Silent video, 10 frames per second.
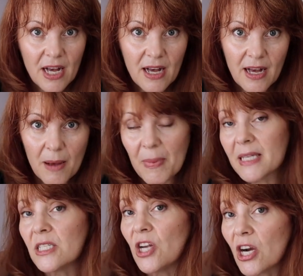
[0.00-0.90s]
a
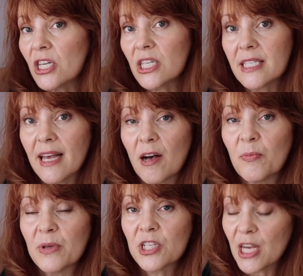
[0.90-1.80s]
bust dart to
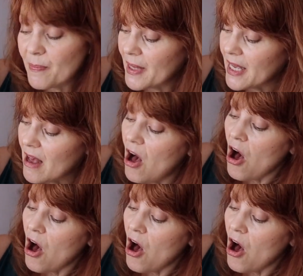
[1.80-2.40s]
help with shaping.